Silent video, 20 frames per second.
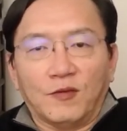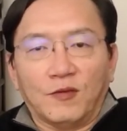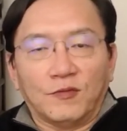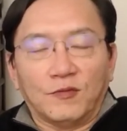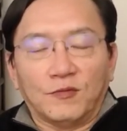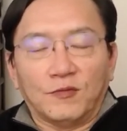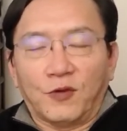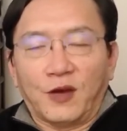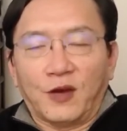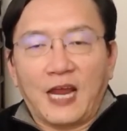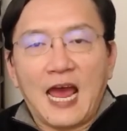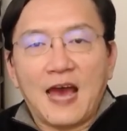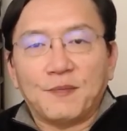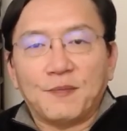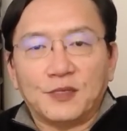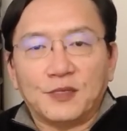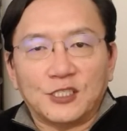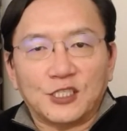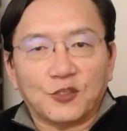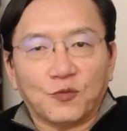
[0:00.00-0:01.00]
What
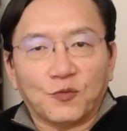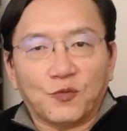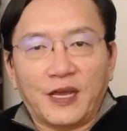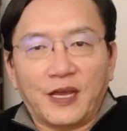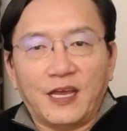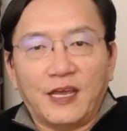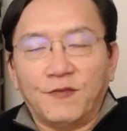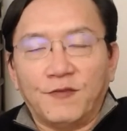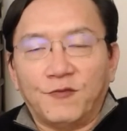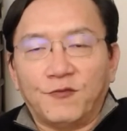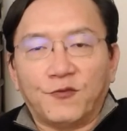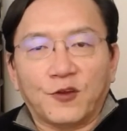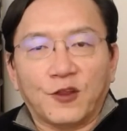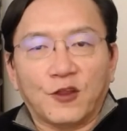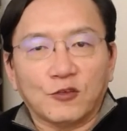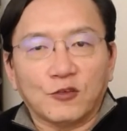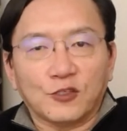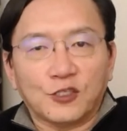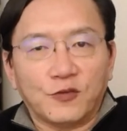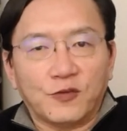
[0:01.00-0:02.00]
happens, for
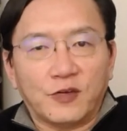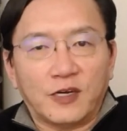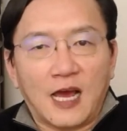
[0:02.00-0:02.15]
those who are